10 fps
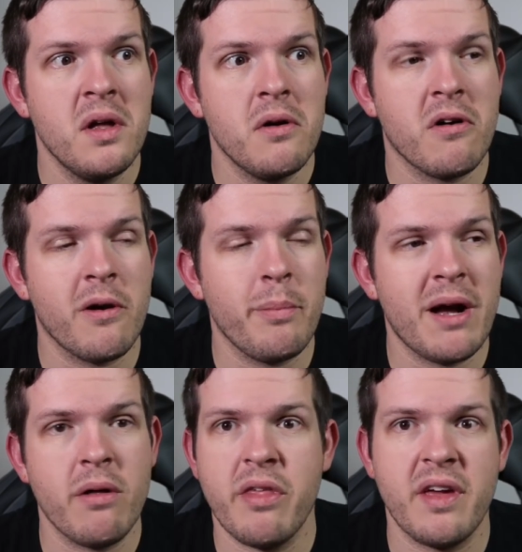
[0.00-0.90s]
or
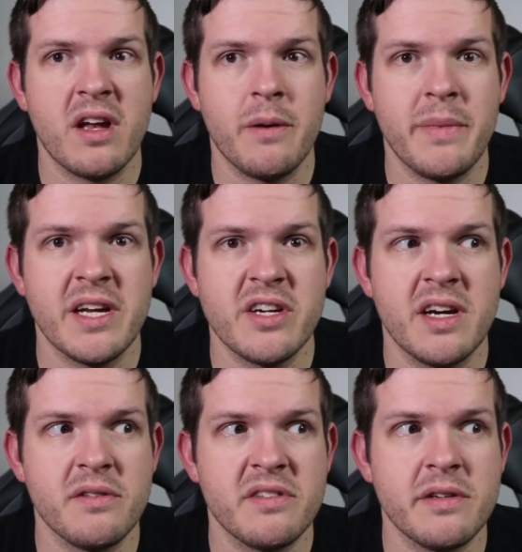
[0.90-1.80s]
about thing on my
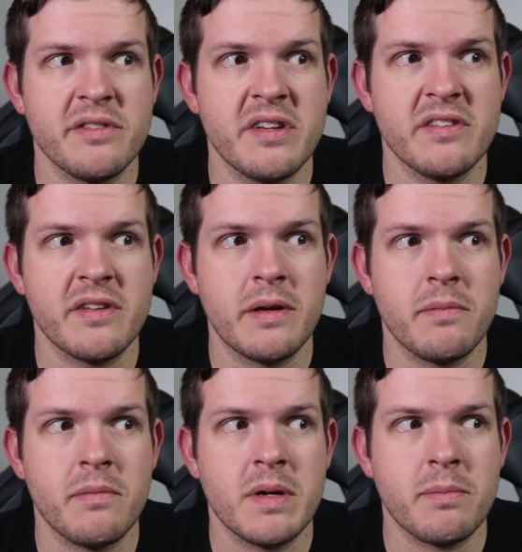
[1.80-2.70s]
channel still says that
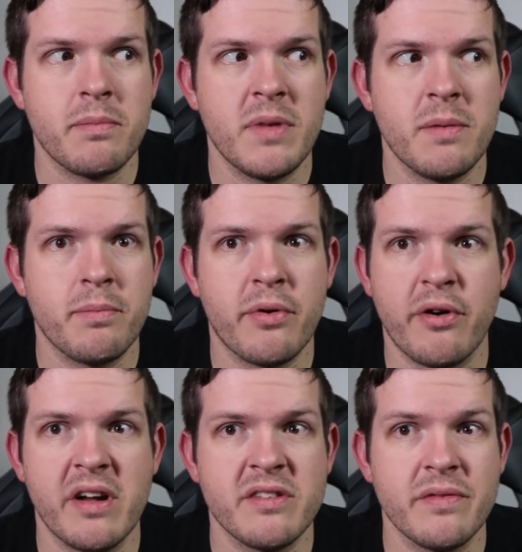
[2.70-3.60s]
I'm
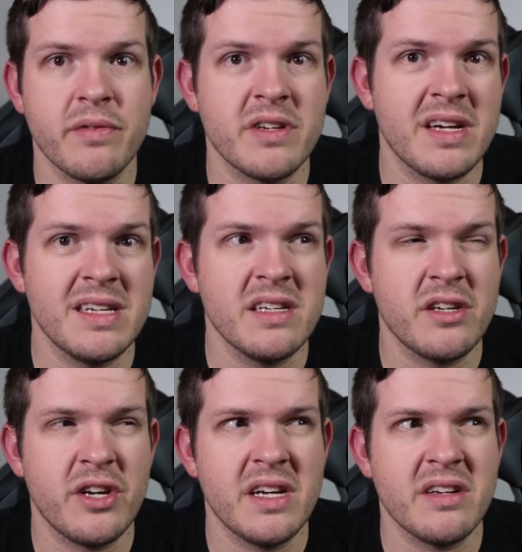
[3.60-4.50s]
progressive, which I need to
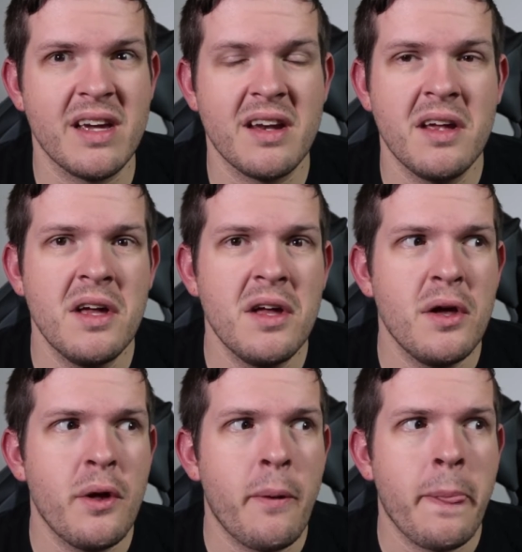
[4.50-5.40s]
change that.
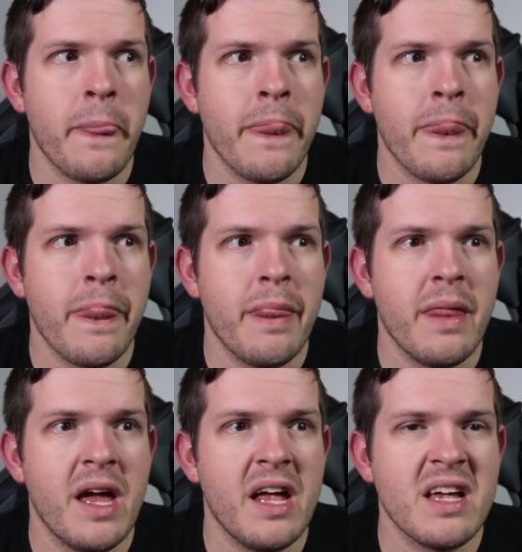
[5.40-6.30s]

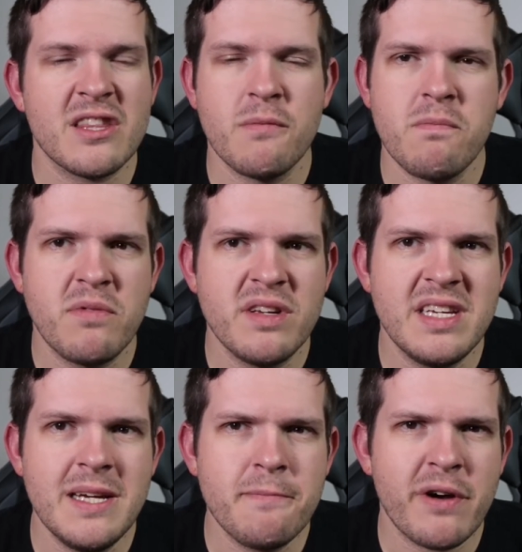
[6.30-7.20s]
And, like, the
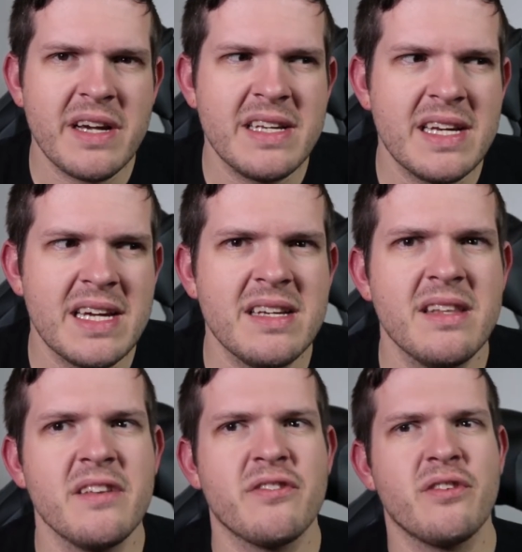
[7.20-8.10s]
deeper I dig into
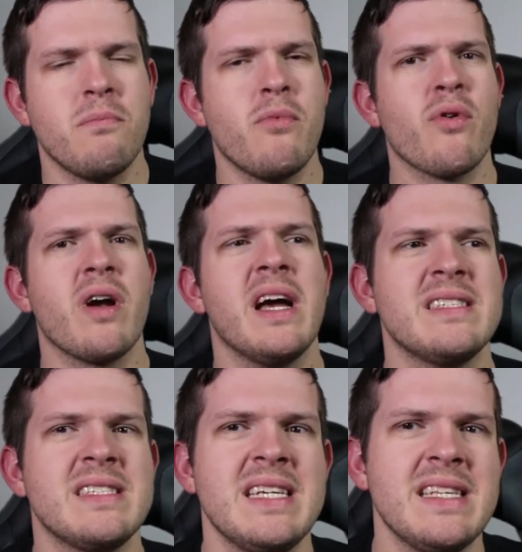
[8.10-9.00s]
this, the more I
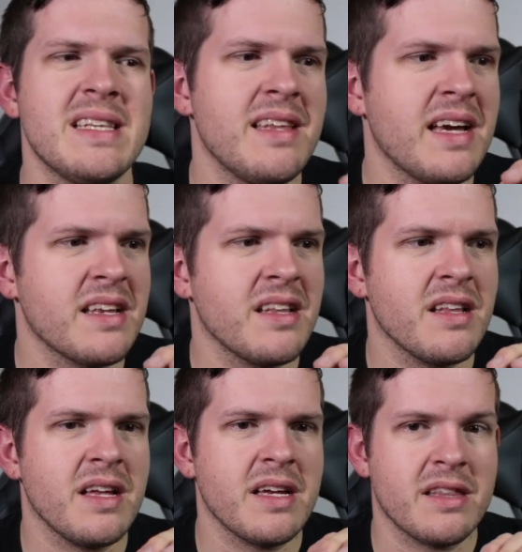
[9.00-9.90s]
see that, like
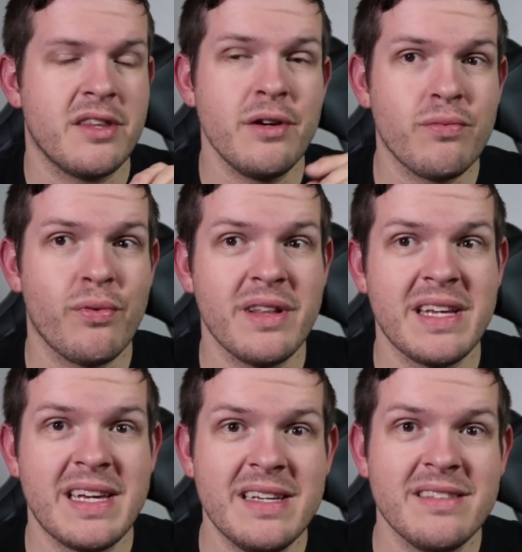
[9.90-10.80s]
there really
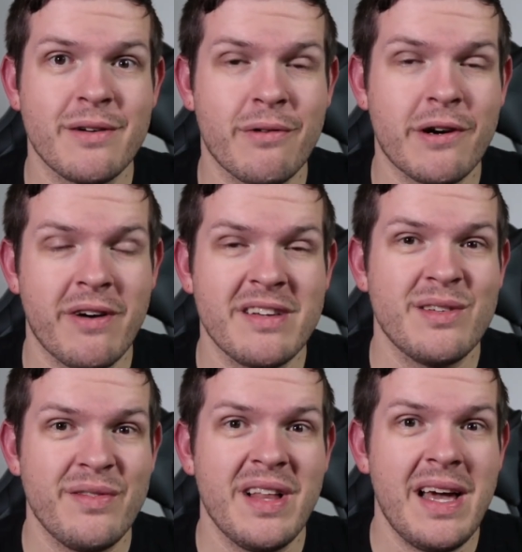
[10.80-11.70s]
is a
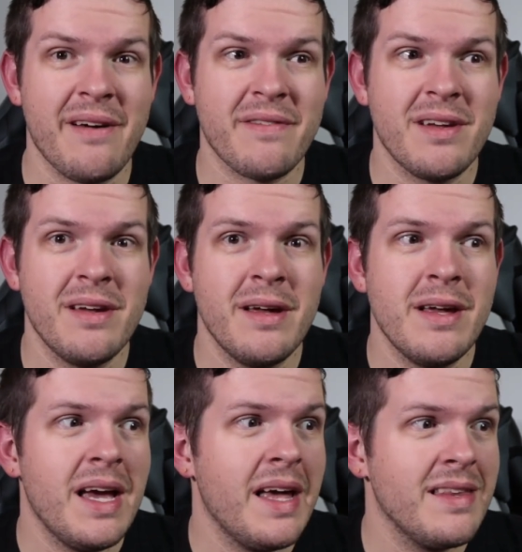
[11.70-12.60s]
regressive left.
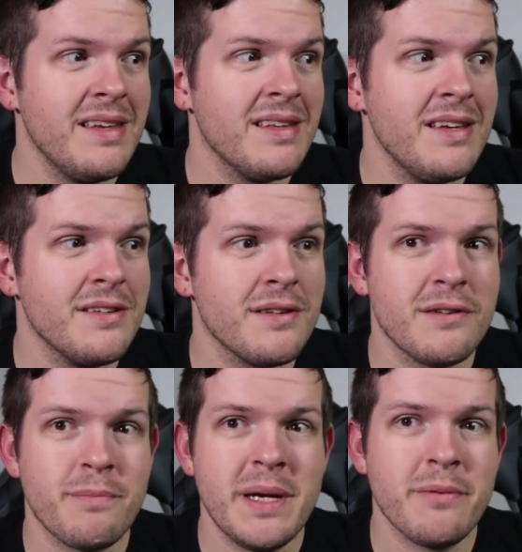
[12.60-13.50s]
And these are
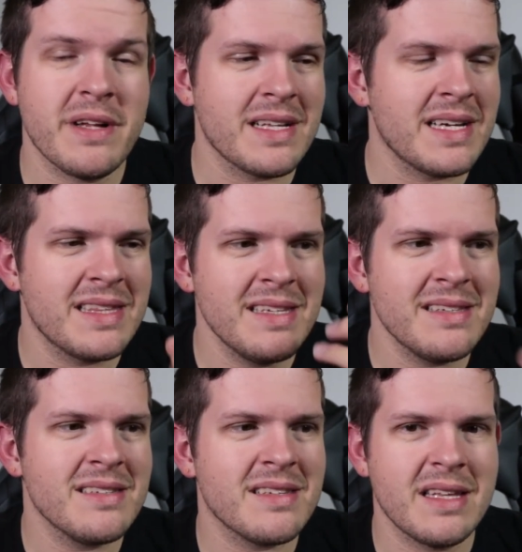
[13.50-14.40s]
the people, like
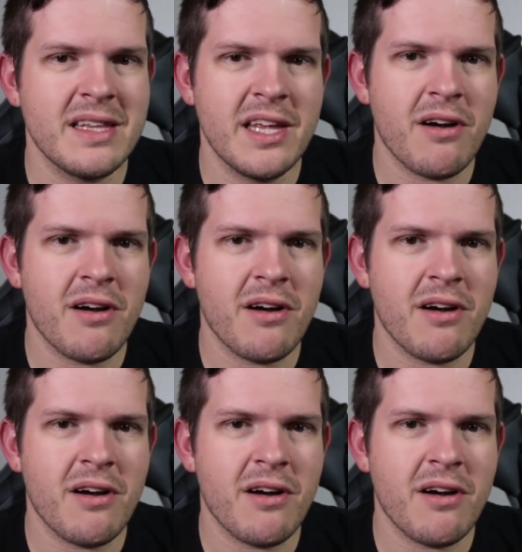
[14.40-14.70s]
this is, they